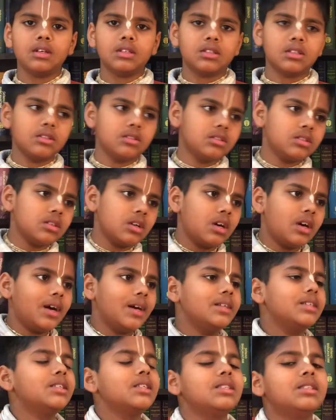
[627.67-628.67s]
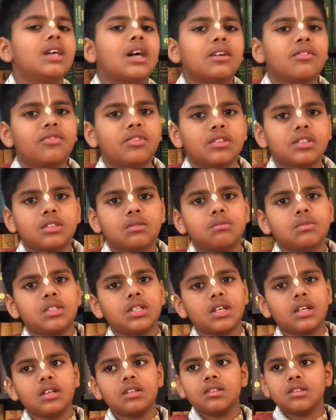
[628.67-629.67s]
so you saw I did that for some
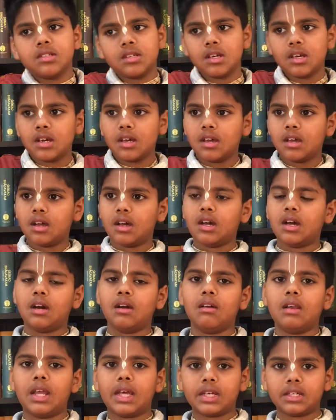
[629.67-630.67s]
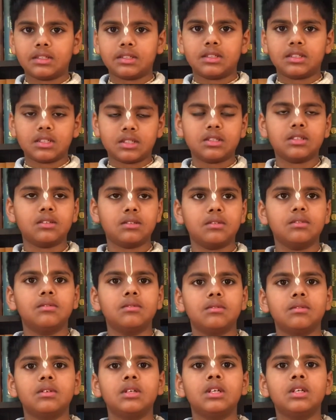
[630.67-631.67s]
seconds uh, like just
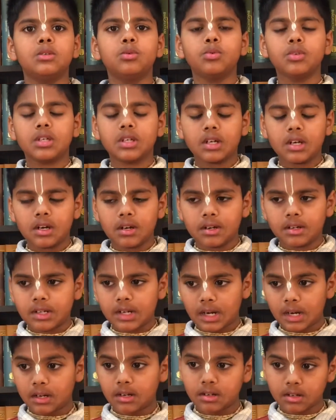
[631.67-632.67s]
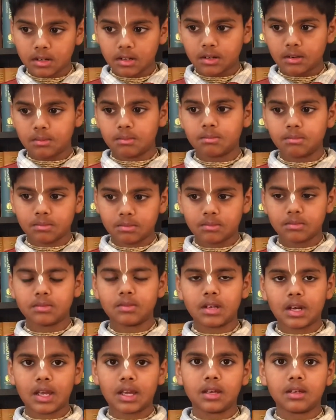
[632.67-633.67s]
doing a random
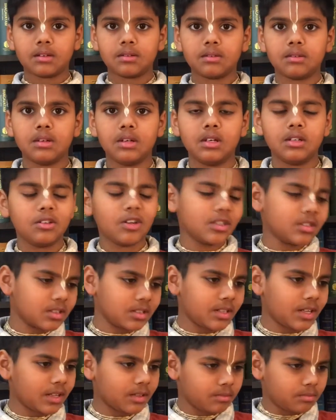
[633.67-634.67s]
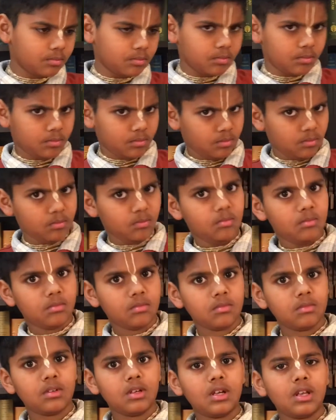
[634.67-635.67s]
like not just like
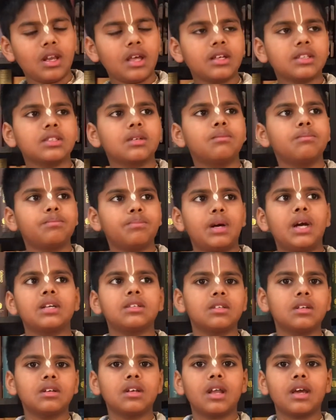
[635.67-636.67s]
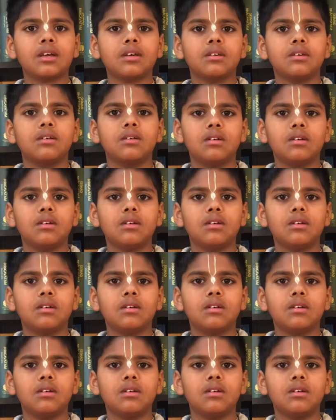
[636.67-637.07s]
like some pattern like